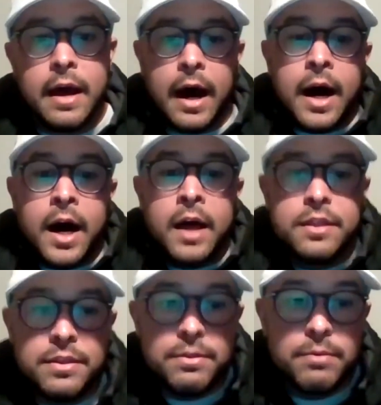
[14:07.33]

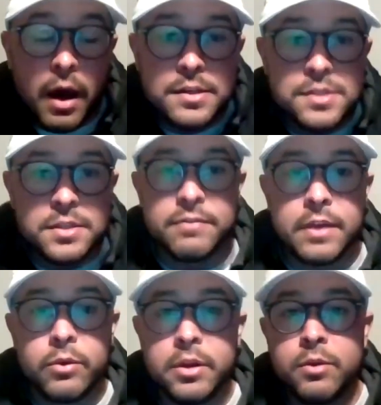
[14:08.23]
Honestly, if
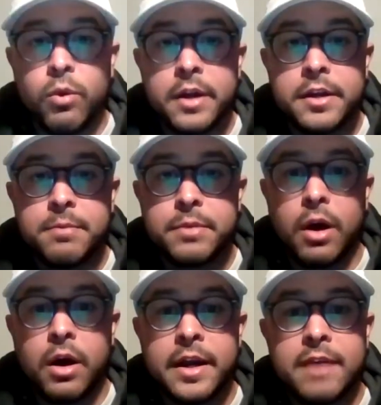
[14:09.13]
they really wanted him
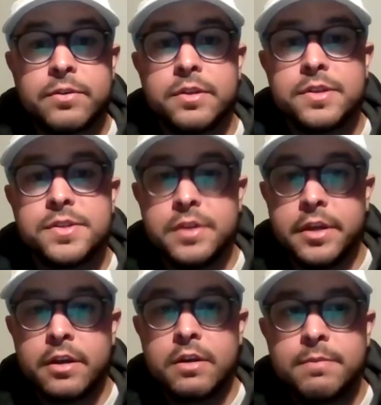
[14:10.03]
gone after this
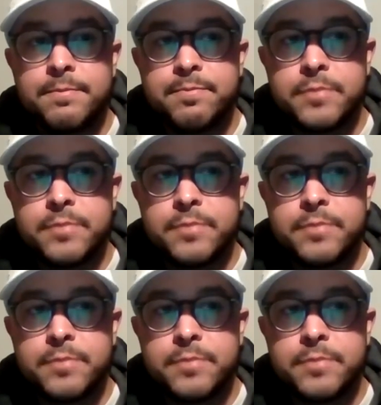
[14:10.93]
year,